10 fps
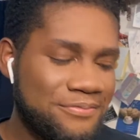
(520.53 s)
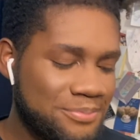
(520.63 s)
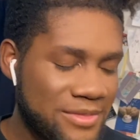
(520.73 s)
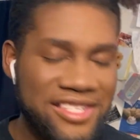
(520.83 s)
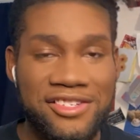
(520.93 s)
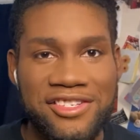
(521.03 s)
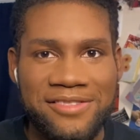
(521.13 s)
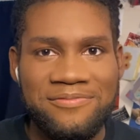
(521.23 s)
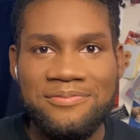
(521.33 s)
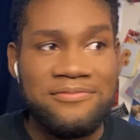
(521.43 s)
That's just
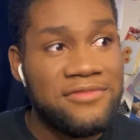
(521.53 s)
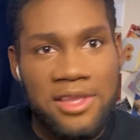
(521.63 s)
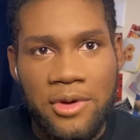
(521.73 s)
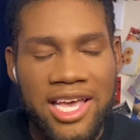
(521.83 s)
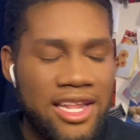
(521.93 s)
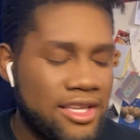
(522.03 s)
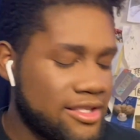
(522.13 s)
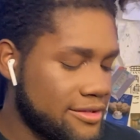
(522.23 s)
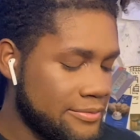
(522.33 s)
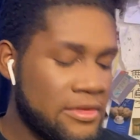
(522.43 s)
the way it
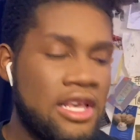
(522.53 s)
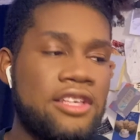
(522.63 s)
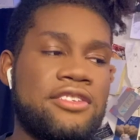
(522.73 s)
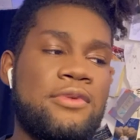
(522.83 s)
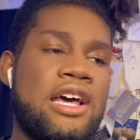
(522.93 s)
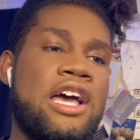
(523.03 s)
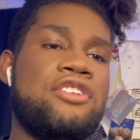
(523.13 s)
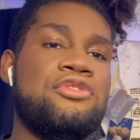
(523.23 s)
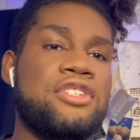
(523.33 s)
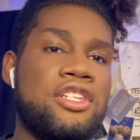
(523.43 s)
is. So what I
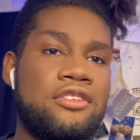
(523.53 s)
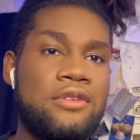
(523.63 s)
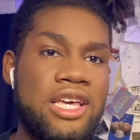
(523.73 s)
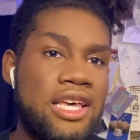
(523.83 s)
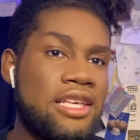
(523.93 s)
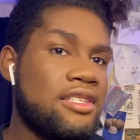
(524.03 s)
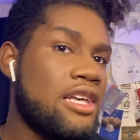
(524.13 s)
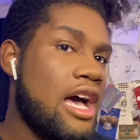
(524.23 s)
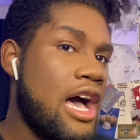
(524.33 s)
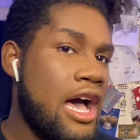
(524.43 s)
usually do is
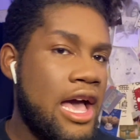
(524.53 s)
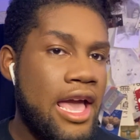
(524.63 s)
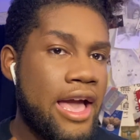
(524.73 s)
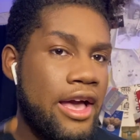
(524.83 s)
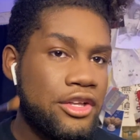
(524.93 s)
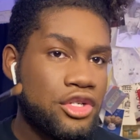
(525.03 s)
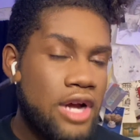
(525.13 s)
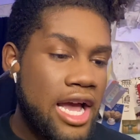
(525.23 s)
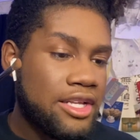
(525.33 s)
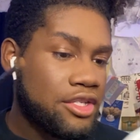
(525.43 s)
I
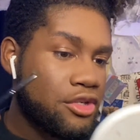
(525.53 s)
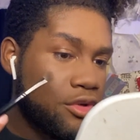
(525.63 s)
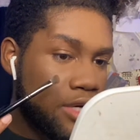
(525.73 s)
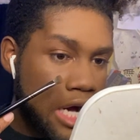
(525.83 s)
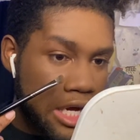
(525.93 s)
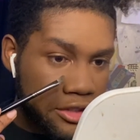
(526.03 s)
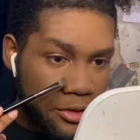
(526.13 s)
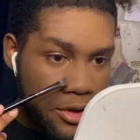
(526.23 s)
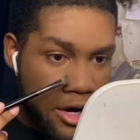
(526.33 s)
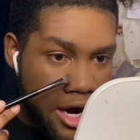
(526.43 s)
try
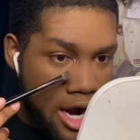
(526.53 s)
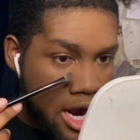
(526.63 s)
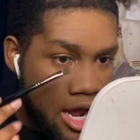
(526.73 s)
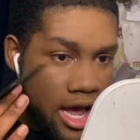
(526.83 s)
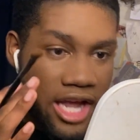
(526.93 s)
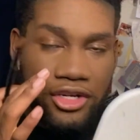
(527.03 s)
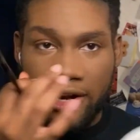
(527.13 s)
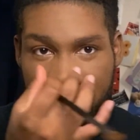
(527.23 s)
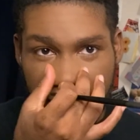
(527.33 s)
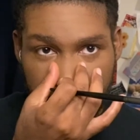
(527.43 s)

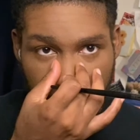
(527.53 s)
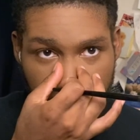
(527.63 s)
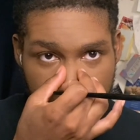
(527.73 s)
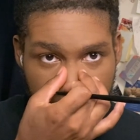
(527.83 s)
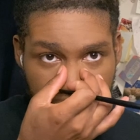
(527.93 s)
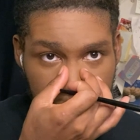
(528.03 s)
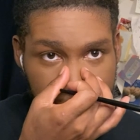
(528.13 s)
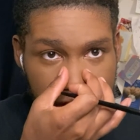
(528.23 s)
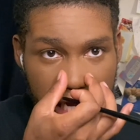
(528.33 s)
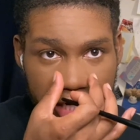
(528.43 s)
to feel out where my nose
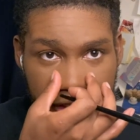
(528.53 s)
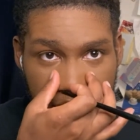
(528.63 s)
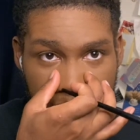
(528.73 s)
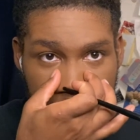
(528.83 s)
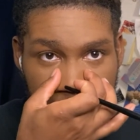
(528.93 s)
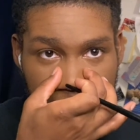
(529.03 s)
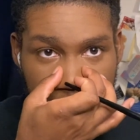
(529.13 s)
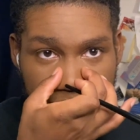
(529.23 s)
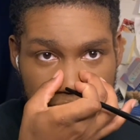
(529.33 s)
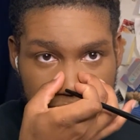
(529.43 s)
bridge actually is. So
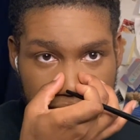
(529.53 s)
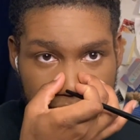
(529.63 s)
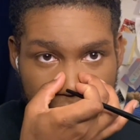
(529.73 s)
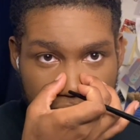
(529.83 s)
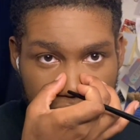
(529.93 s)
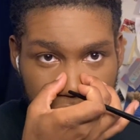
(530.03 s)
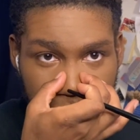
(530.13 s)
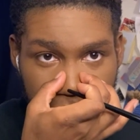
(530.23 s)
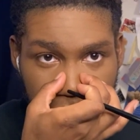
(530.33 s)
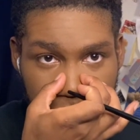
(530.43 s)
like this is my
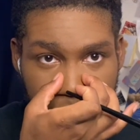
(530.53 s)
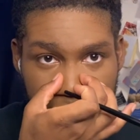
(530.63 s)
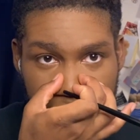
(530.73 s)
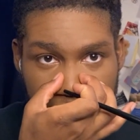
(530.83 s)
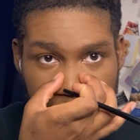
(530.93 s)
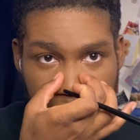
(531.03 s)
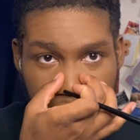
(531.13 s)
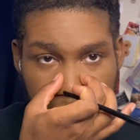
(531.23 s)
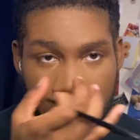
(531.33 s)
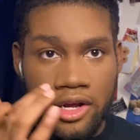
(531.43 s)
actual nose bridge right
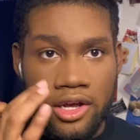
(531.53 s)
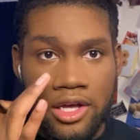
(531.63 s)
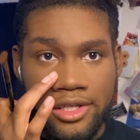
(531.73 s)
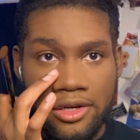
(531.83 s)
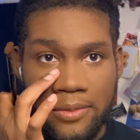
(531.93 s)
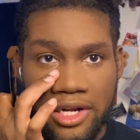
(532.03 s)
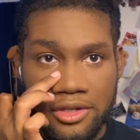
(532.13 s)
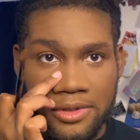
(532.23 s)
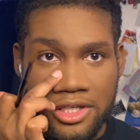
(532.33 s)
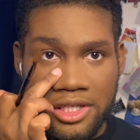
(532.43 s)
here. So my
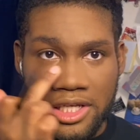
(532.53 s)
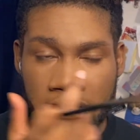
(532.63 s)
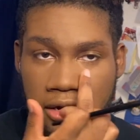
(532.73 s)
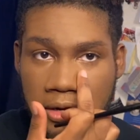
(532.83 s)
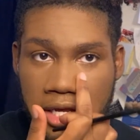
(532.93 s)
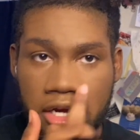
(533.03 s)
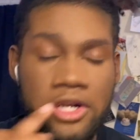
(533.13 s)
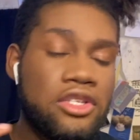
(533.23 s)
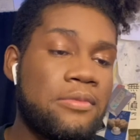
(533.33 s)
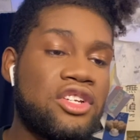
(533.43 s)
nose bridge is here and
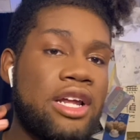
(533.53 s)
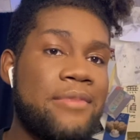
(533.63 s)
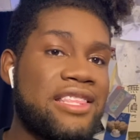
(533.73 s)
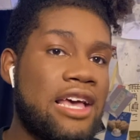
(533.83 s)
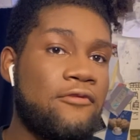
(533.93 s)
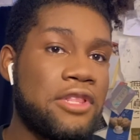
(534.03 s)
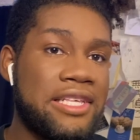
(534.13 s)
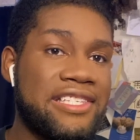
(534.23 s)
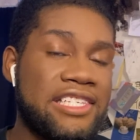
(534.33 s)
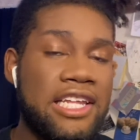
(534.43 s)
here. So I'm gonna try to make that
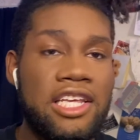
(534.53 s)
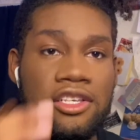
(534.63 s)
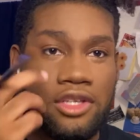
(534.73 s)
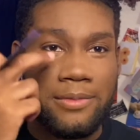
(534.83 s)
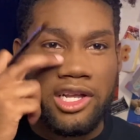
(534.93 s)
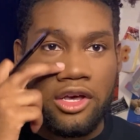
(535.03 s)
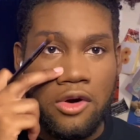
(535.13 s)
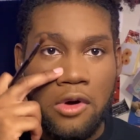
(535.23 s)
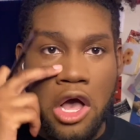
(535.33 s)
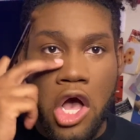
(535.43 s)
really skinny. So I'm gonna
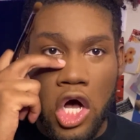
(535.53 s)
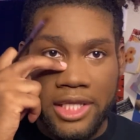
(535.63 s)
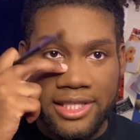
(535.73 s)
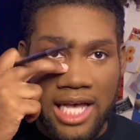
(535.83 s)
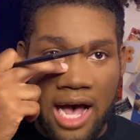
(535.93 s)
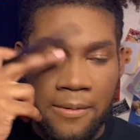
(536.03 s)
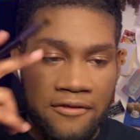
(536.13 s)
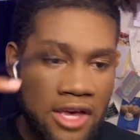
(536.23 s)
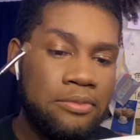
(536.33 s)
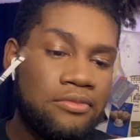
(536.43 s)
go on top
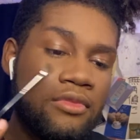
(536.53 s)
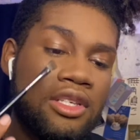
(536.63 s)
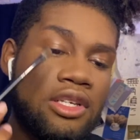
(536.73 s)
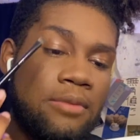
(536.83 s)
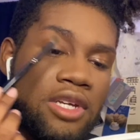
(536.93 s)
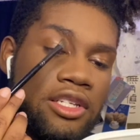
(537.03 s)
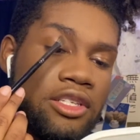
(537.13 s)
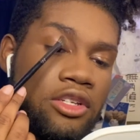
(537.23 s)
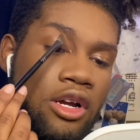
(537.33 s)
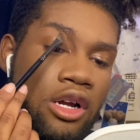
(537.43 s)
of it. So I'm gonna
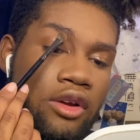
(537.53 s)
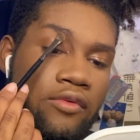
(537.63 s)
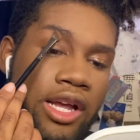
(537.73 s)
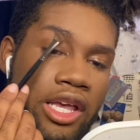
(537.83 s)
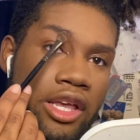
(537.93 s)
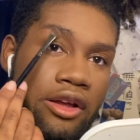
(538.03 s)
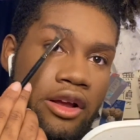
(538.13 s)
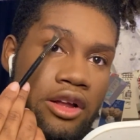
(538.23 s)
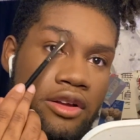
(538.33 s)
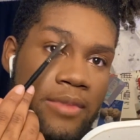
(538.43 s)
start right
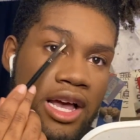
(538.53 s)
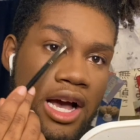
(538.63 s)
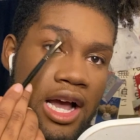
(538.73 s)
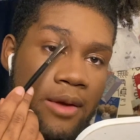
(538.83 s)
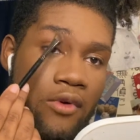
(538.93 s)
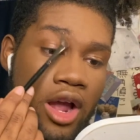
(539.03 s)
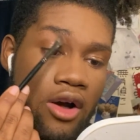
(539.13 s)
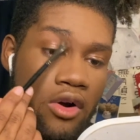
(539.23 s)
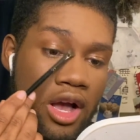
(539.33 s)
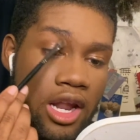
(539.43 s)
here under my
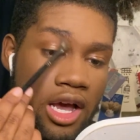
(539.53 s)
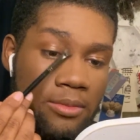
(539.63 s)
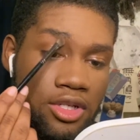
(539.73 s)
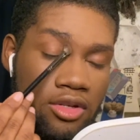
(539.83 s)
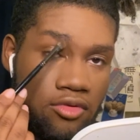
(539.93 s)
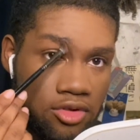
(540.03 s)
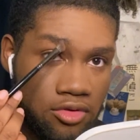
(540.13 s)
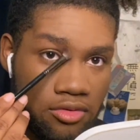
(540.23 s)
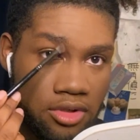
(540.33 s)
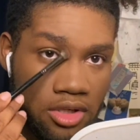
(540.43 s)
eyebrow and I'm just going
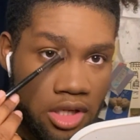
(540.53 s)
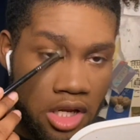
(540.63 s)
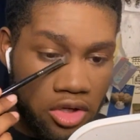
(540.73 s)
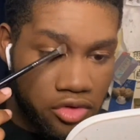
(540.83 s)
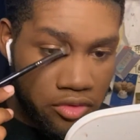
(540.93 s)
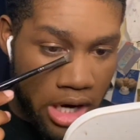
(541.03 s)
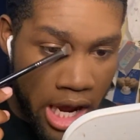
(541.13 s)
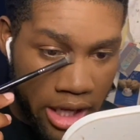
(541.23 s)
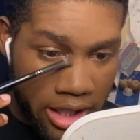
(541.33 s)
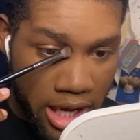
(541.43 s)
to
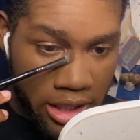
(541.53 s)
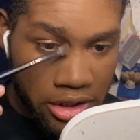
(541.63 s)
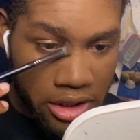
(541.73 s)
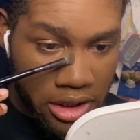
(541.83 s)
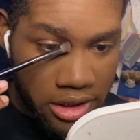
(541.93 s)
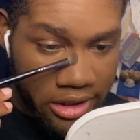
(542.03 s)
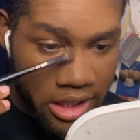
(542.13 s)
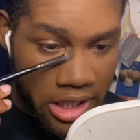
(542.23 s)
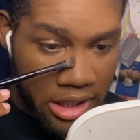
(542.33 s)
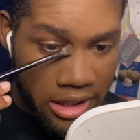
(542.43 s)
drag that
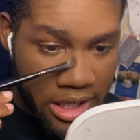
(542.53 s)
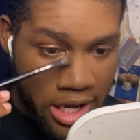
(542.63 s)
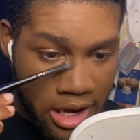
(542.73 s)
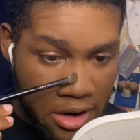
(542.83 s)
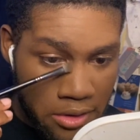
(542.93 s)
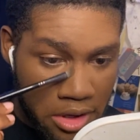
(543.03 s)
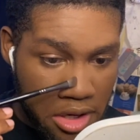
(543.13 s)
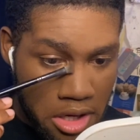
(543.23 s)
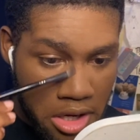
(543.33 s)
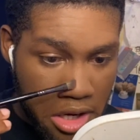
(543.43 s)
shade down
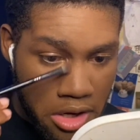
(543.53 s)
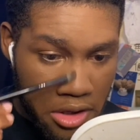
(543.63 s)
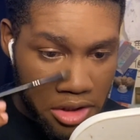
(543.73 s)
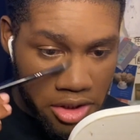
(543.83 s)
onto